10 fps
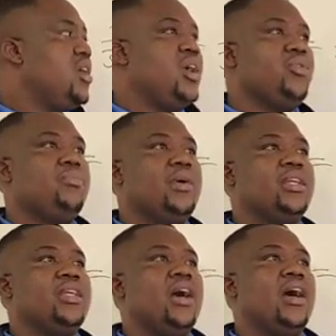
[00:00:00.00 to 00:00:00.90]
and you
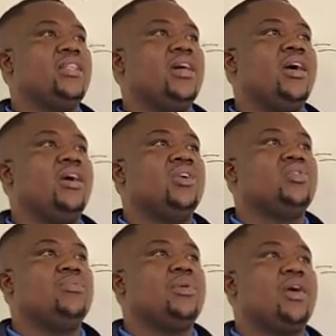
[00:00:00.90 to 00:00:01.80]
make the other
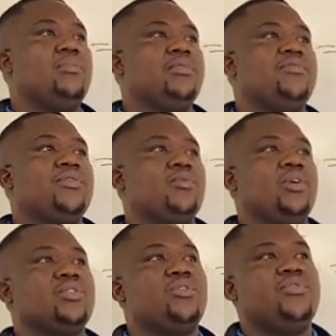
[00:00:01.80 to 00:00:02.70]
to become the
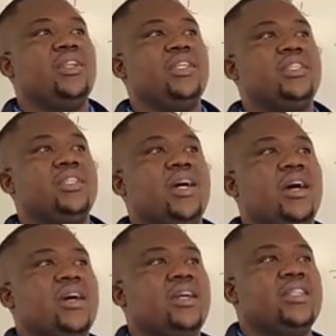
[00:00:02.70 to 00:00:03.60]
frequency of a listener.
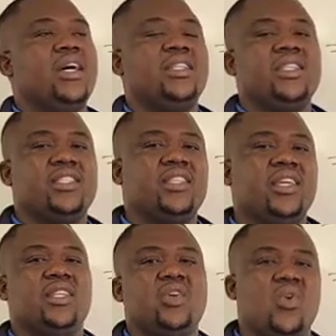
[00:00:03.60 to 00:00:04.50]
That is
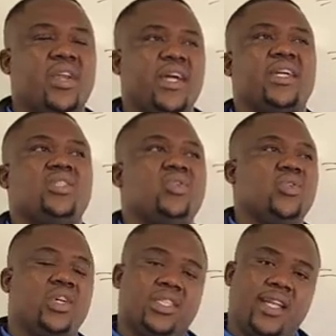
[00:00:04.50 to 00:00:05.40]
incorrect. Do
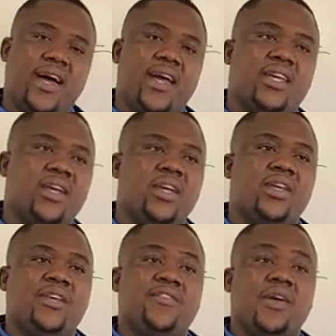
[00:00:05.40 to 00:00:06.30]
not lie.
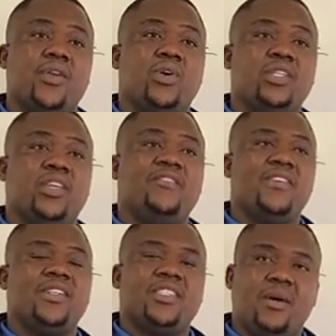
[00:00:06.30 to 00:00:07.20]
If you are not
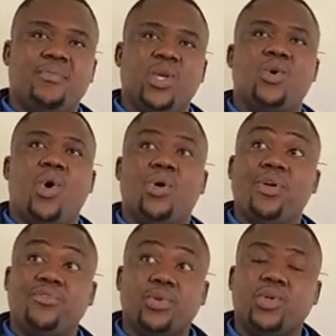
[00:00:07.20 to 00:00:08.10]
given something, or
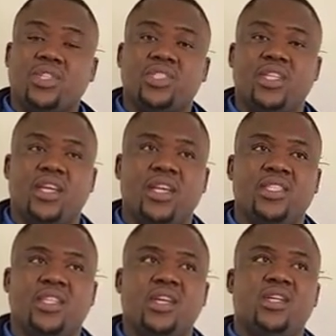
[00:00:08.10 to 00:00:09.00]
if you don't see
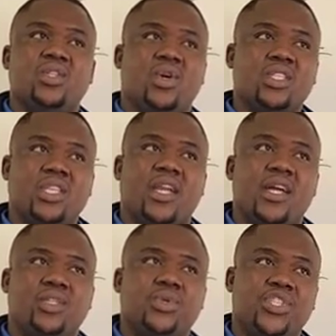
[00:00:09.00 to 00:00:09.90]
it, don't
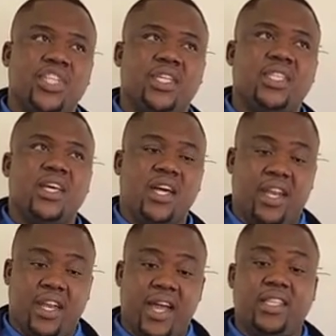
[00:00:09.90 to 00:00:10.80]
try to cheat.
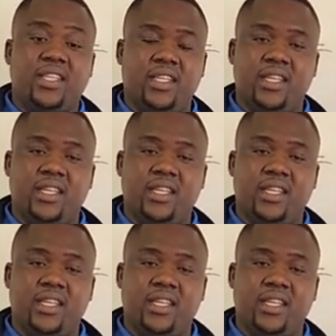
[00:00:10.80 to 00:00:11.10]
Write